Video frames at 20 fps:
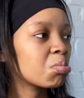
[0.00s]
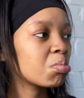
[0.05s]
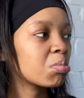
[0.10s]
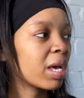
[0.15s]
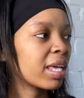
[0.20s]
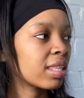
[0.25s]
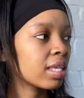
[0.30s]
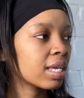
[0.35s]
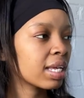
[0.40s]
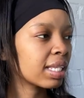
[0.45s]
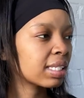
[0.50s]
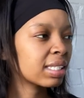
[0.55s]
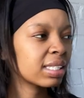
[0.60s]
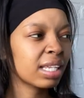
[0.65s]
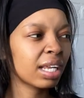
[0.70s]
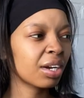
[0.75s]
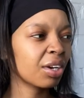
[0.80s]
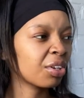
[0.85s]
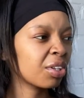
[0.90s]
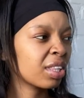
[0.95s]
I think it
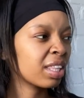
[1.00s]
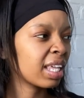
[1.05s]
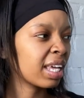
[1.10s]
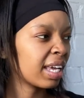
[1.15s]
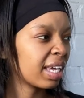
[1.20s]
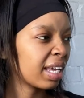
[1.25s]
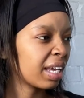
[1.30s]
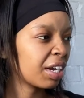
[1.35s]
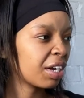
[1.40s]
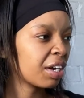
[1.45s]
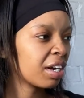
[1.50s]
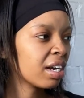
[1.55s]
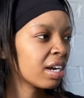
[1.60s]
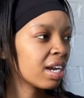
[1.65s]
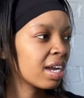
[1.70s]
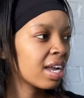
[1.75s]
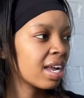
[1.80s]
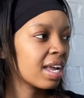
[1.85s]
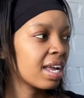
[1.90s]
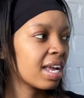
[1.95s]
started on the hair.
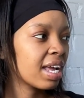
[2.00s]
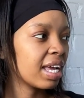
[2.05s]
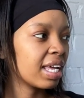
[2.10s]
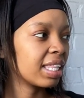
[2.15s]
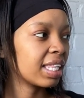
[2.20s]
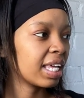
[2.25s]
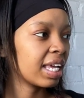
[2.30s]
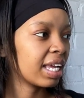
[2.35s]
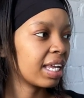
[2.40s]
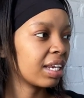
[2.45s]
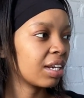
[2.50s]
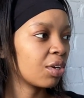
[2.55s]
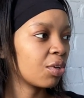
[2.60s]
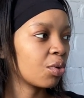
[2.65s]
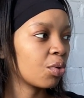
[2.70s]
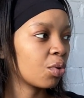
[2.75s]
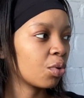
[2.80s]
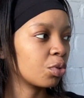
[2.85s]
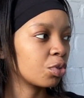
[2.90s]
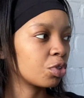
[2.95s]
And then
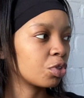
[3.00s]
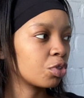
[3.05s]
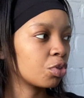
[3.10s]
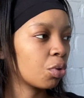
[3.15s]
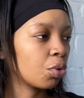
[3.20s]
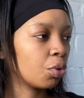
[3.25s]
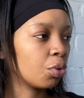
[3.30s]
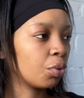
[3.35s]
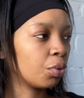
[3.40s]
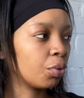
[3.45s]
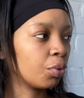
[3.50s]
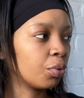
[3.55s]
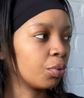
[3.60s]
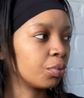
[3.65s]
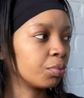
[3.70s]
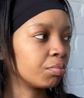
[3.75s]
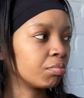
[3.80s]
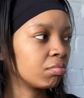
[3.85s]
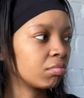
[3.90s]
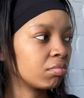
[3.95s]

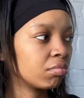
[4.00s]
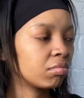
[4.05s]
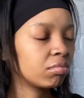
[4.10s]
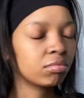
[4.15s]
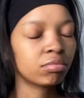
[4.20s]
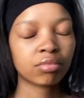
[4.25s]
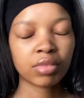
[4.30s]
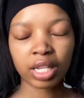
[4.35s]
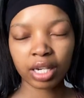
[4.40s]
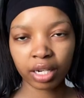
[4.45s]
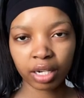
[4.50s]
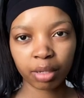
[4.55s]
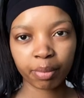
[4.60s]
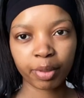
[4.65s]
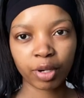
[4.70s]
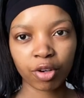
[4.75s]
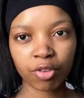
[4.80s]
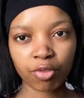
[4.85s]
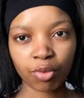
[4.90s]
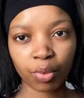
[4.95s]
also a little
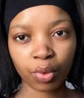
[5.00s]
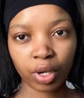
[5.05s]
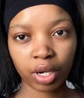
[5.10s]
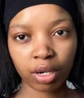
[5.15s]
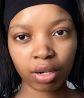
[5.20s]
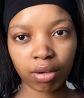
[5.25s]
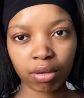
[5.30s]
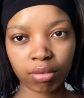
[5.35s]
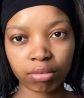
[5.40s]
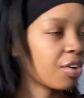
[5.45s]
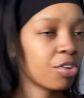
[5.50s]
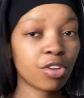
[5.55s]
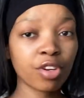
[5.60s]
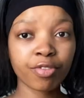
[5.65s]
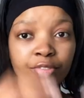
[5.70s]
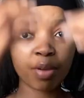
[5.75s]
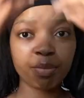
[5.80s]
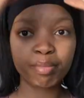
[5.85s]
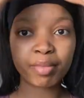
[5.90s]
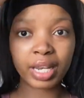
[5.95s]
bit of work. I don't know
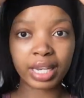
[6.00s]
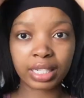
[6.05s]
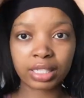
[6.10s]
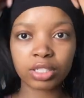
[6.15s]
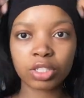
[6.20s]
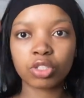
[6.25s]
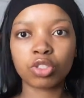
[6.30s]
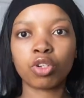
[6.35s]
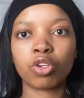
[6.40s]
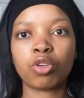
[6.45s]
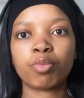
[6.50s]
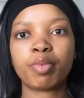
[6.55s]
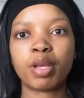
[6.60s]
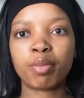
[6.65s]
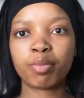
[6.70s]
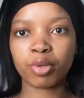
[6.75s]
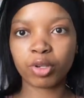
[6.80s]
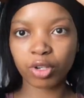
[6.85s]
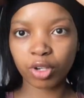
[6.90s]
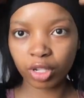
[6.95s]
if I'm lazy to go to
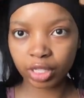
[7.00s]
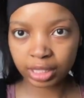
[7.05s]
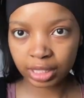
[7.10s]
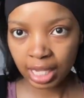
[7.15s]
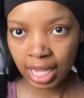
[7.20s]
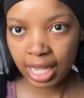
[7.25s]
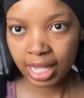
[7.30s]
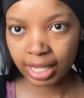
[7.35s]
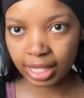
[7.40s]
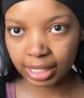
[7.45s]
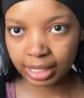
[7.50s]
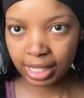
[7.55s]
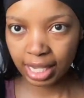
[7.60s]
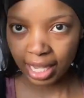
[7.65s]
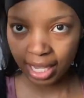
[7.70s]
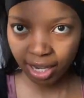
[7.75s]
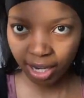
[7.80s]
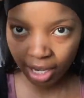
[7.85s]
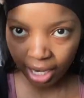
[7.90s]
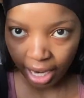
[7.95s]
Pep or not. This
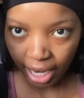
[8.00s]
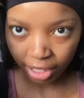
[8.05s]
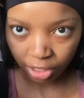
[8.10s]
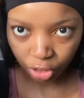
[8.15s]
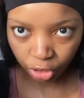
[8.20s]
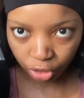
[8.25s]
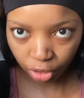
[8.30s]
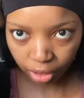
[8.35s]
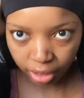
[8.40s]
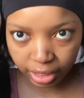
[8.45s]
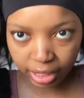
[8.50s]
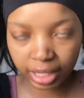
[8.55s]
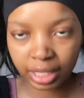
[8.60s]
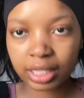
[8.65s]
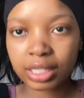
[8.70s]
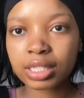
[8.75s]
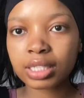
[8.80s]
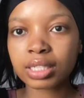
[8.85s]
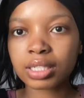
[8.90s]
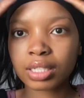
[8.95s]
hair, I installed
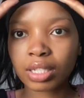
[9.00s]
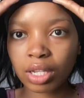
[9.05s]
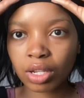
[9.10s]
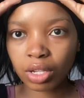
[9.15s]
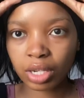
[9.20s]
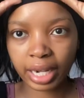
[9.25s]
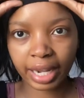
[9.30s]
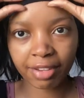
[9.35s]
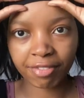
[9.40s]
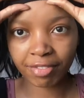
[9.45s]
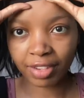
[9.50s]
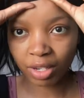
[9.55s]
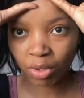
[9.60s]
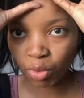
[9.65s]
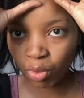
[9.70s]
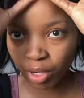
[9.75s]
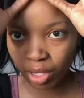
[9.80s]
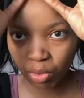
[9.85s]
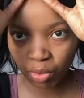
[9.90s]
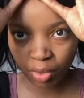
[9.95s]
it like very
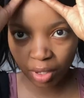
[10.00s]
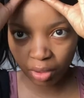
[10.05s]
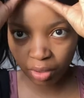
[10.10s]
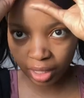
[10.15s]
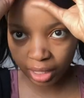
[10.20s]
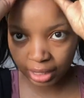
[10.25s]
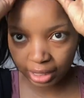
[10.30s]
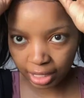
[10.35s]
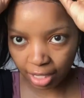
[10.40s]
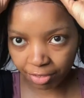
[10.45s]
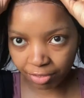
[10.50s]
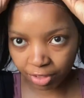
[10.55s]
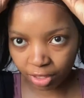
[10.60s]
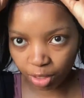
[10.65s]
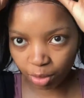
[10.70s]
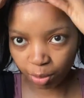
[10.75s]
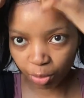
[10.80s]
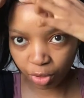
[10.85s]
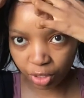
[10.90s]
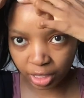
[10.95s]
quick stuff in
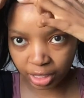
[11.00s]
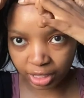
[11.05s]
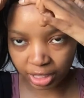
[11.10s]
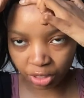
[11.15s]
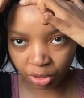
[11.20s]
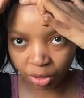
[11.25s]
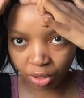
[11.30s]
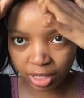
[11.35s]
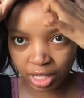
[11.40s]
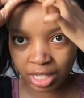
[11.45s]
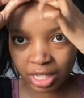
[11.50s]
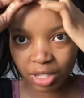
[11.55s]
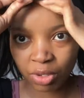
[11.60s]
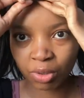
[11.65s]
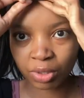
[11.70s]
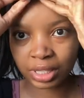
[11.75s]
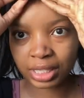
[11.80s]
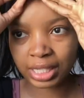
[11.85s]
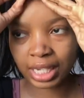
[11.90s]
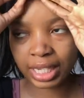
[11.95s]
the morning just so that they
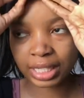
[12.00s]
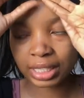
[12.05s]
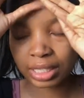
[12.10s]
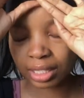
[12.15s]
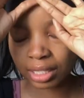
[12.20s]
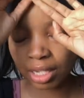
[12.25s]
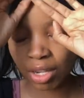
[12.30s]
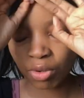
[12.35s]
don't snatch it.